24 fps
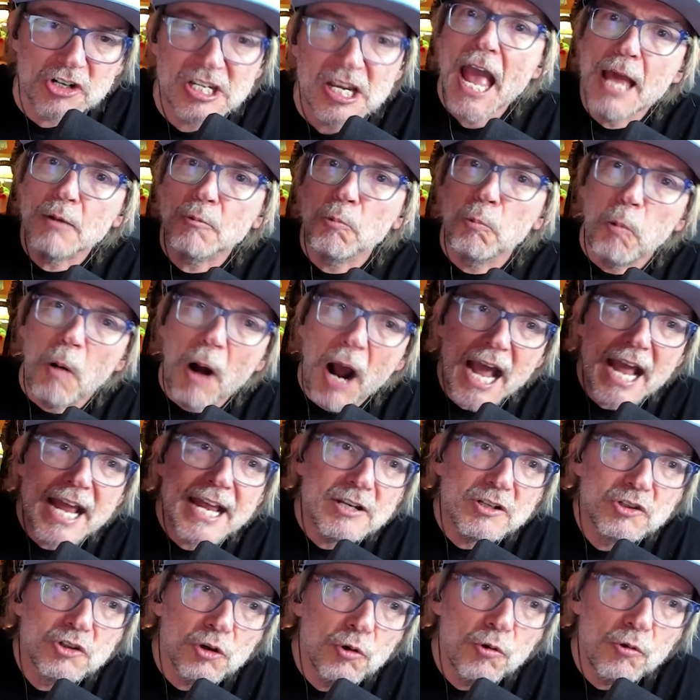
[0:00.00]
And why
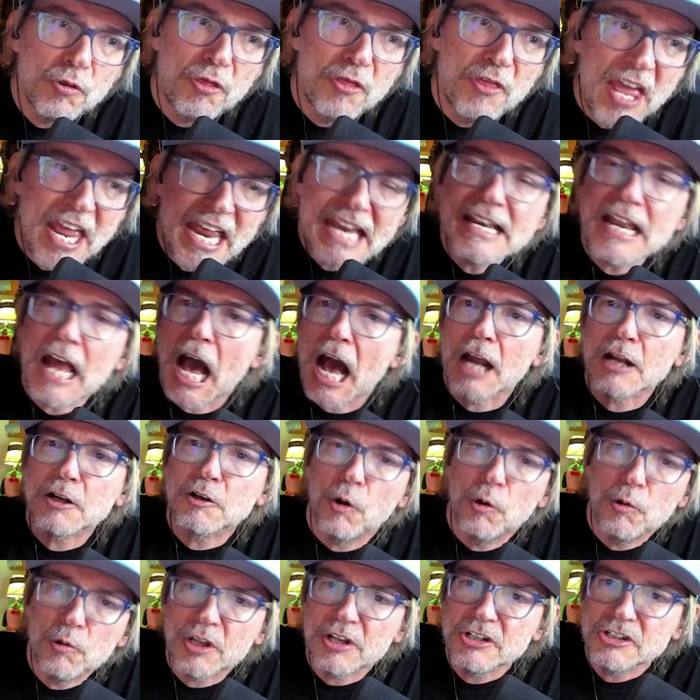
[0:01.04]
do they not
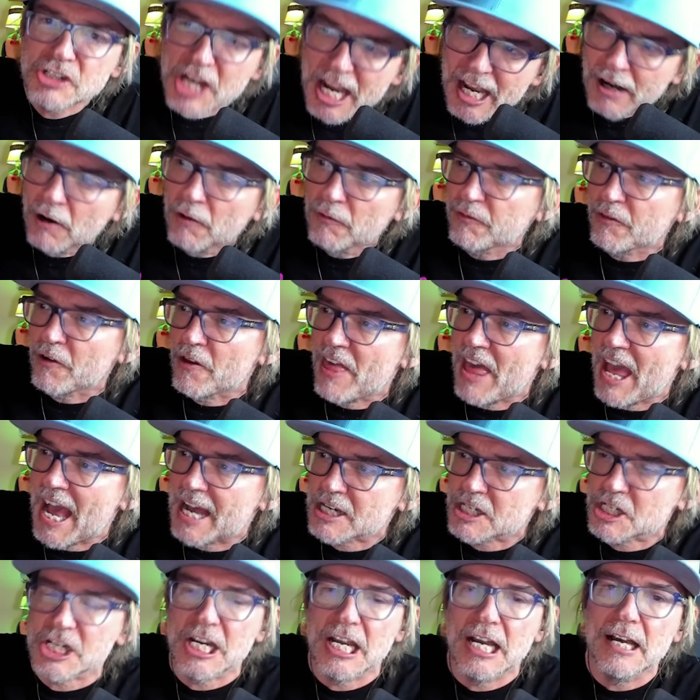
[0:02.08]
go to jail for
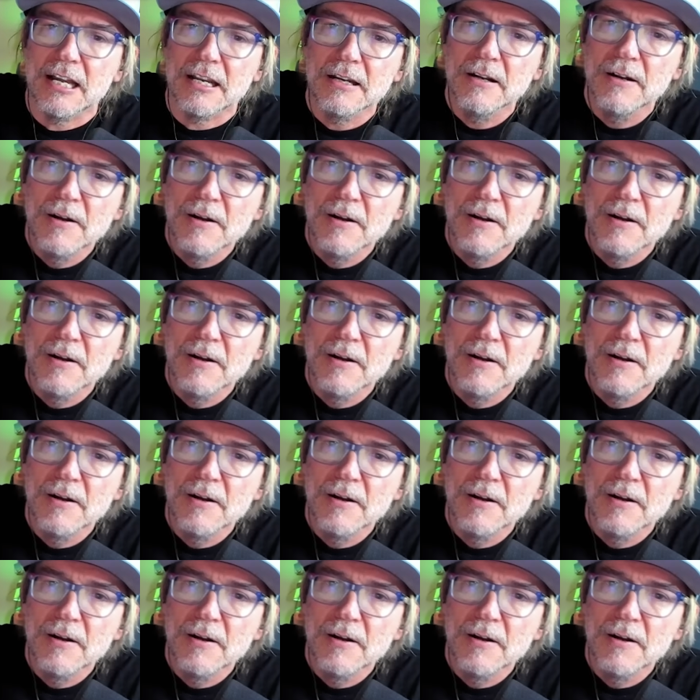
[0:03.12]
that shit?